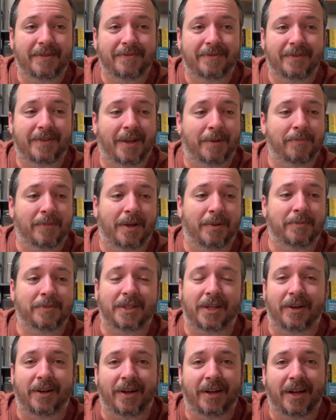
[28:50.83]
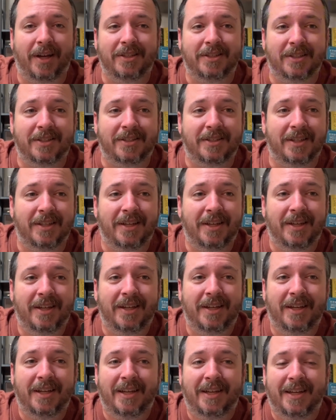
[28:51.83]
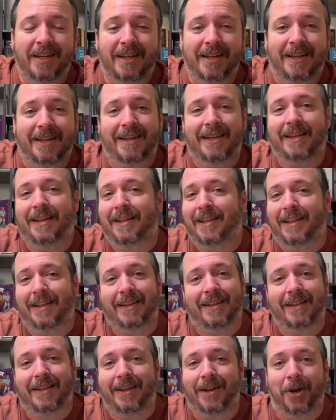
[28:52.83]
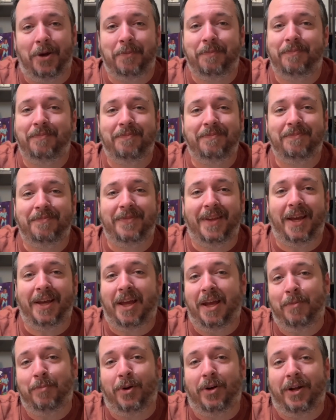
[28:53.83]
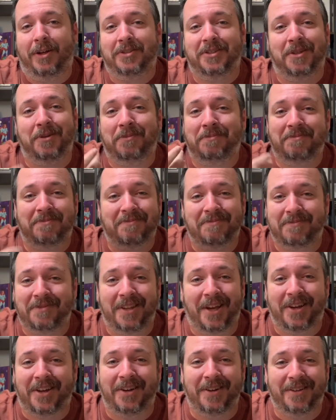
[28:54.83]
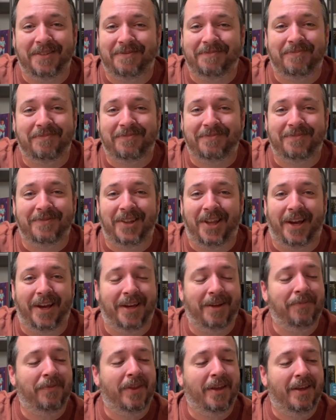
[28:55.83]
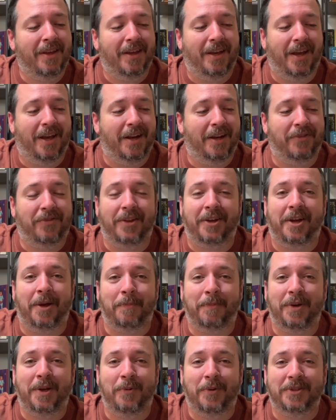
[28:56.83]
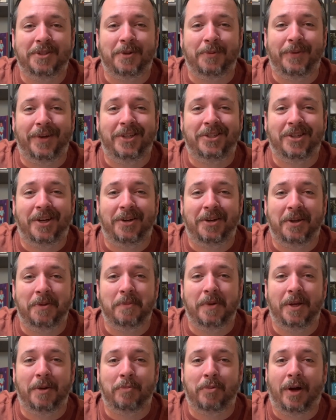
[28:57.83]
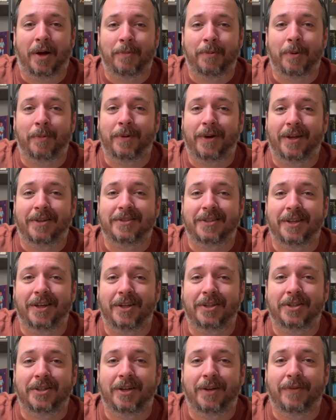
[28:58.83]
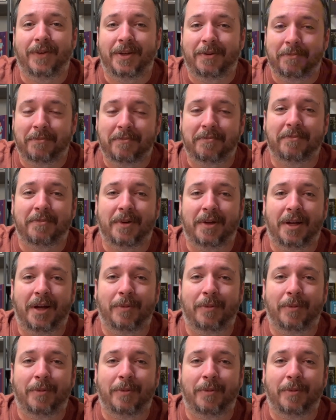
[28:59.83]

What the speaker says: I'm sorry, I just, I can't pronounce it. I'm not gonna lie. And if the company wants to reach out and give me a proper pronunciation of it, I